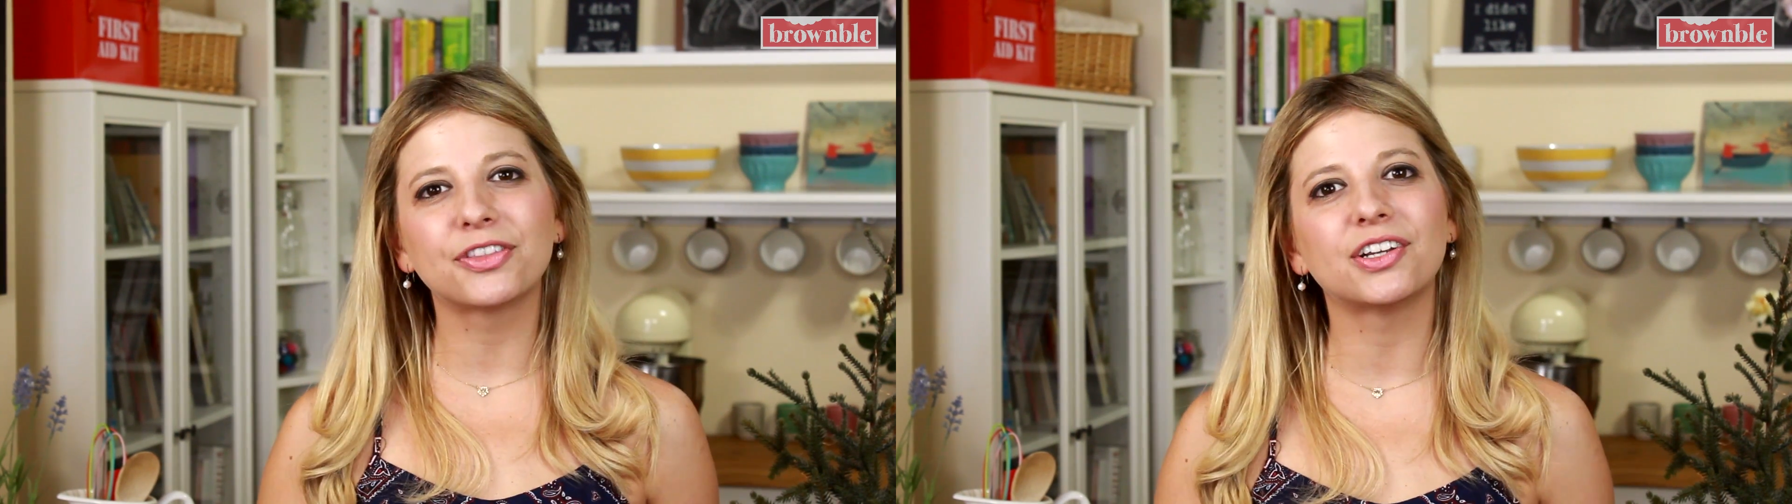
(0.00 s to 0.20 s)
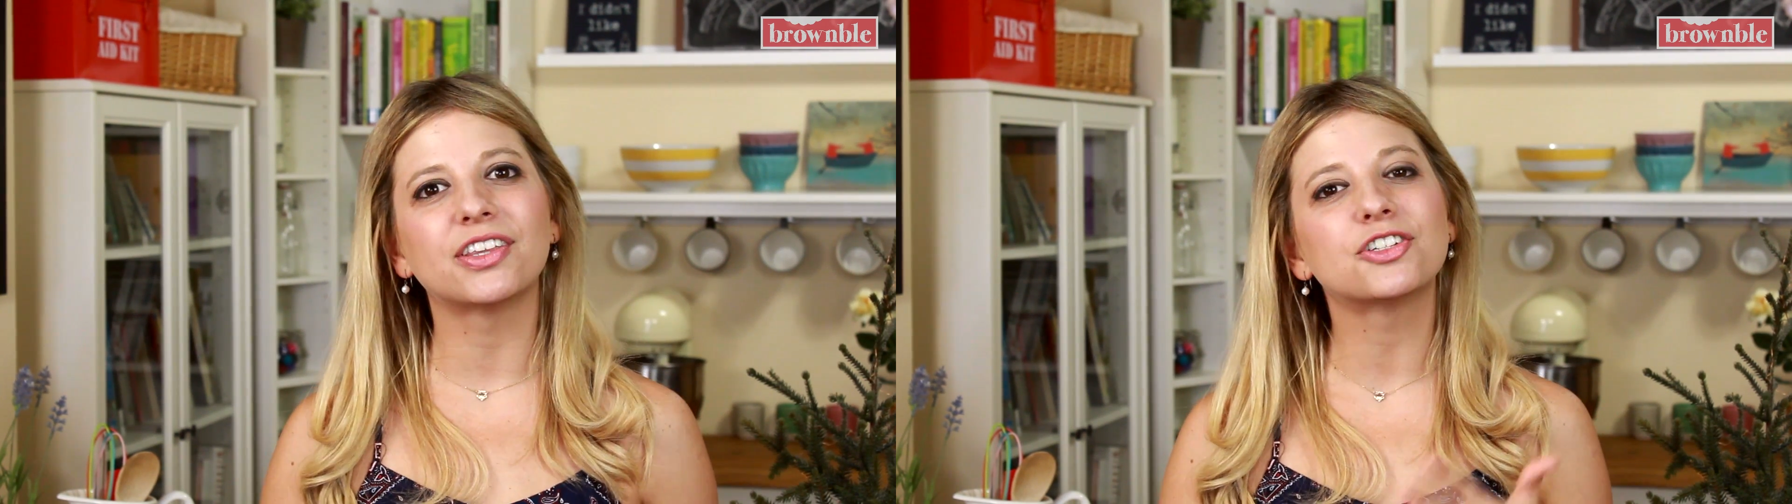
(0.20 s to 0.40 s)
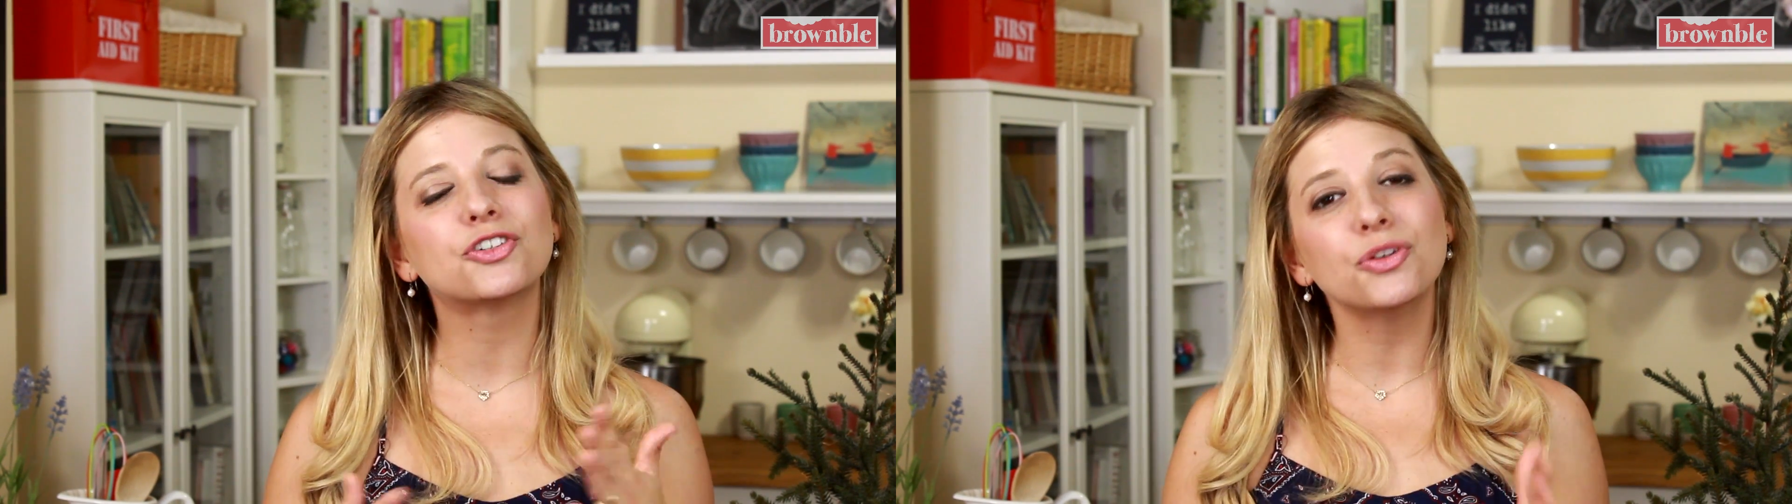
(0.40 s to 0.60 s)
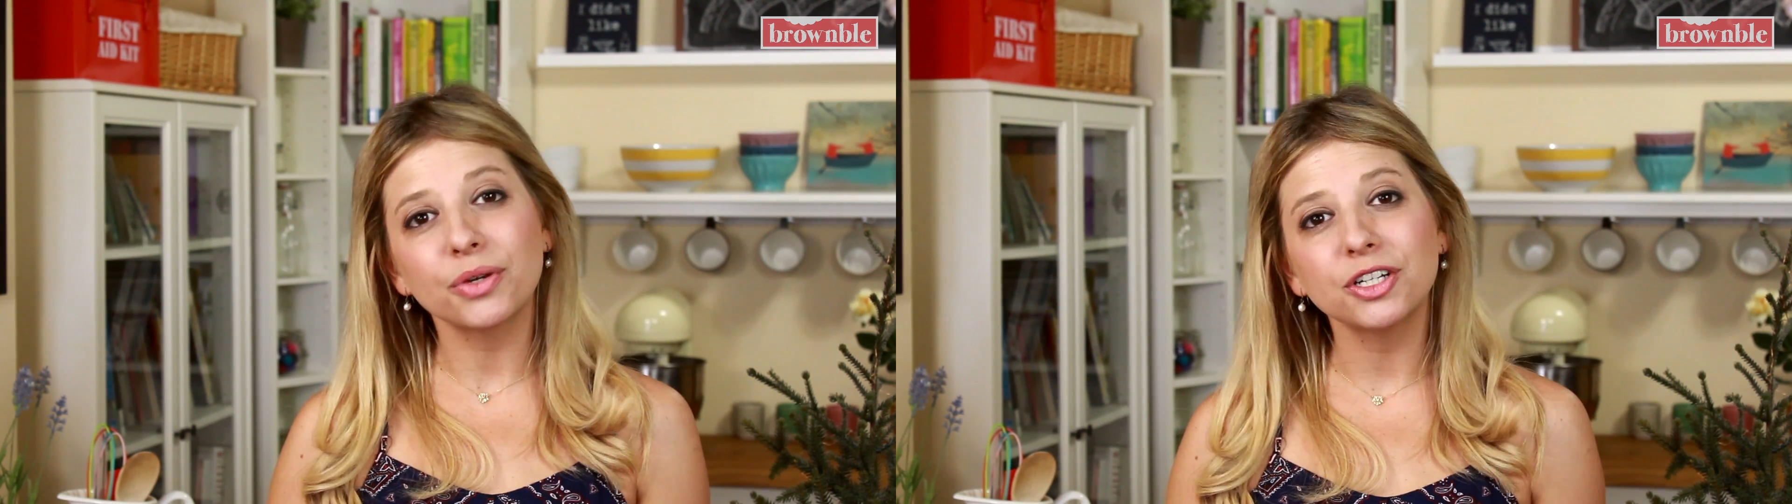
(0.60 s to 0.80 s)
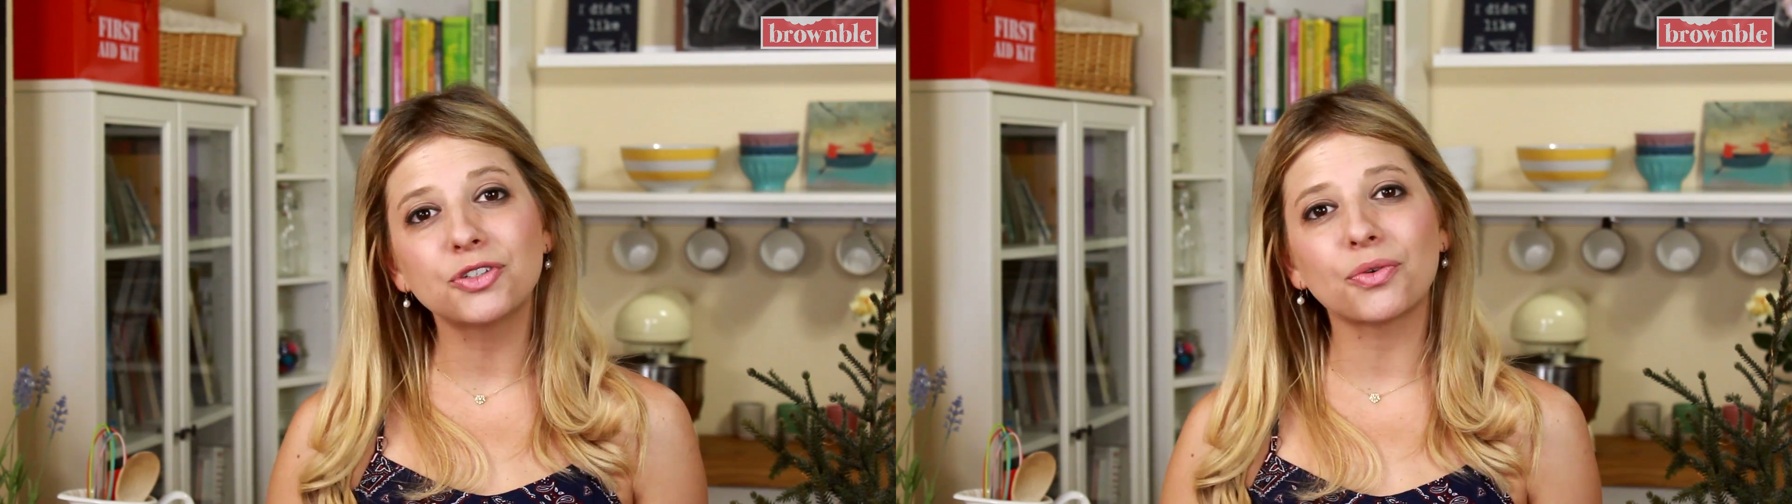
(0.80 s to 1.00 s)
there that you
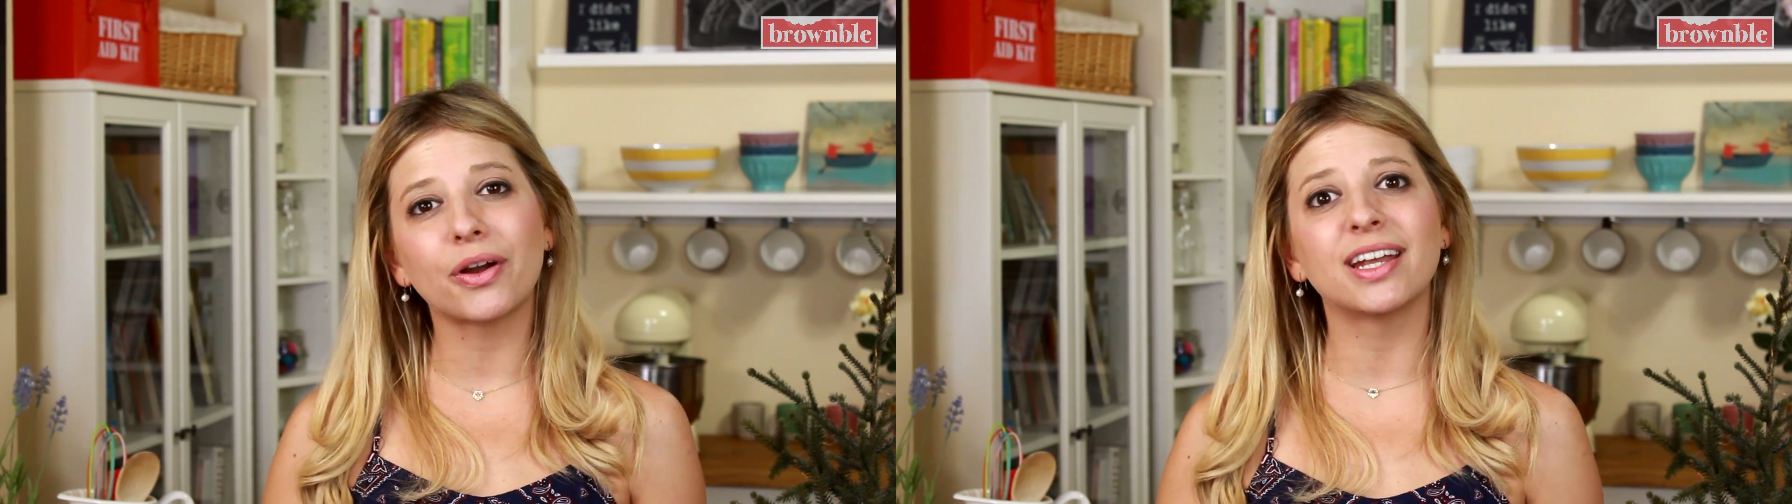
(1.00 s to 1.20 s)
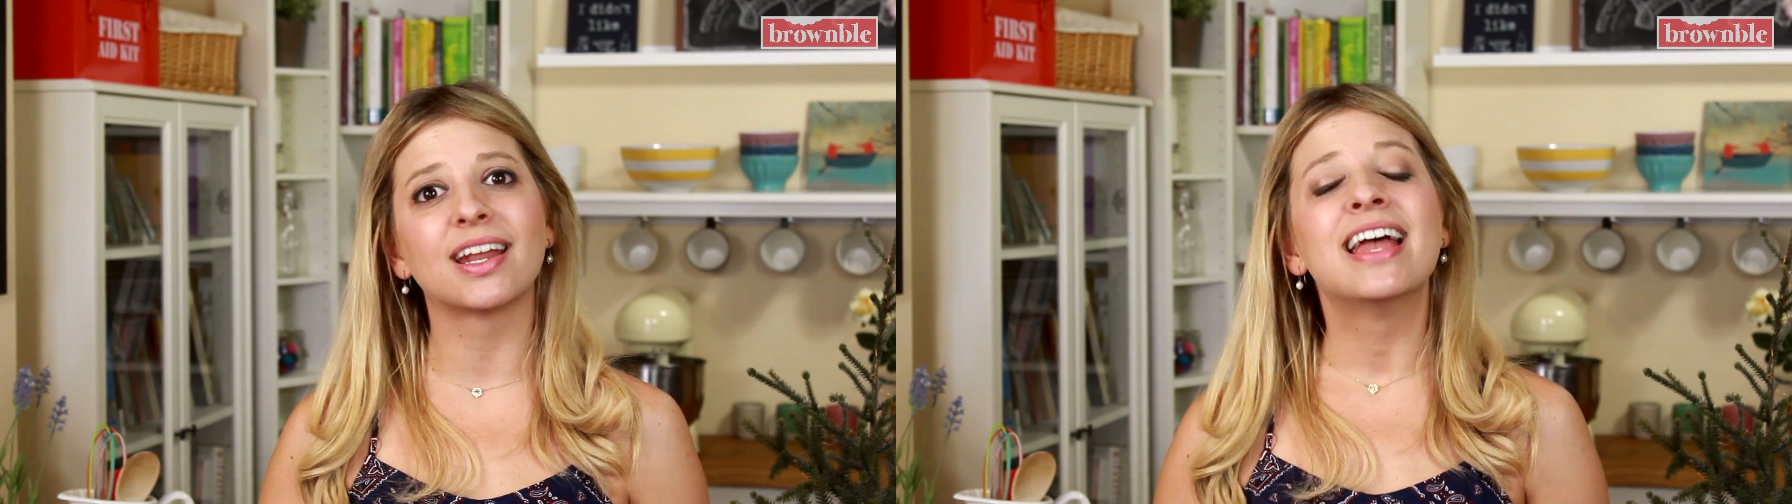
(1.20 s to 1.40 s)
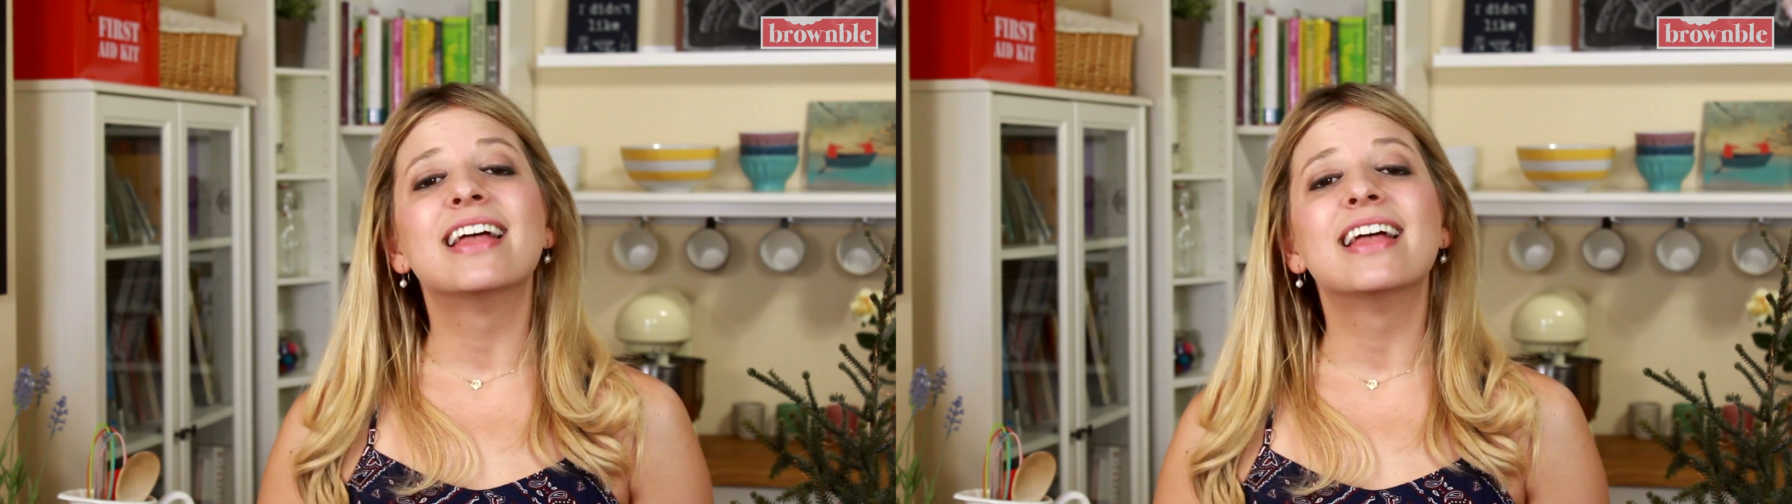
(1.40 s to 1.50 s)
can join